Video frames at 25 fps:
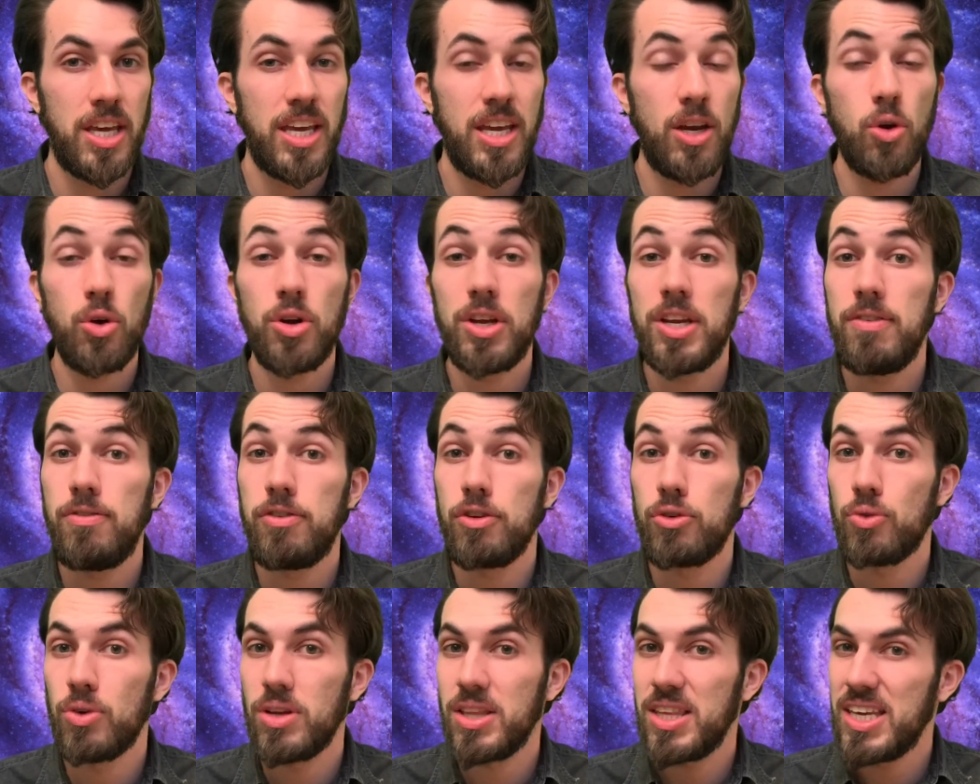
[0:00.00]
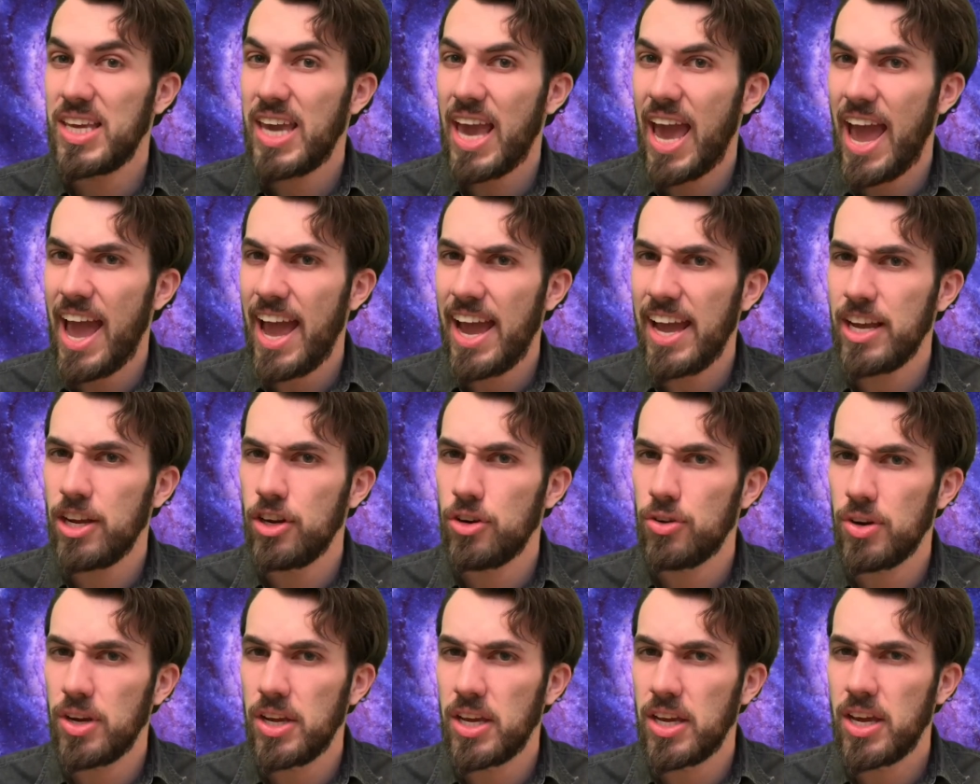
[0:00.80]
or even really
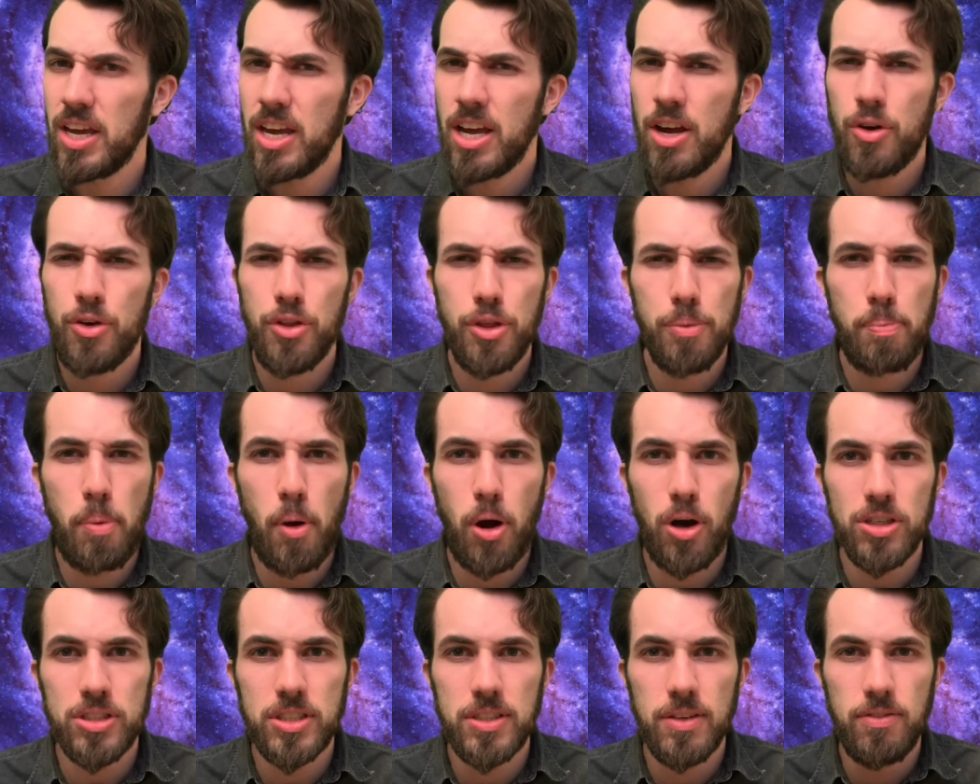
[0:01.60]
angry, or the parts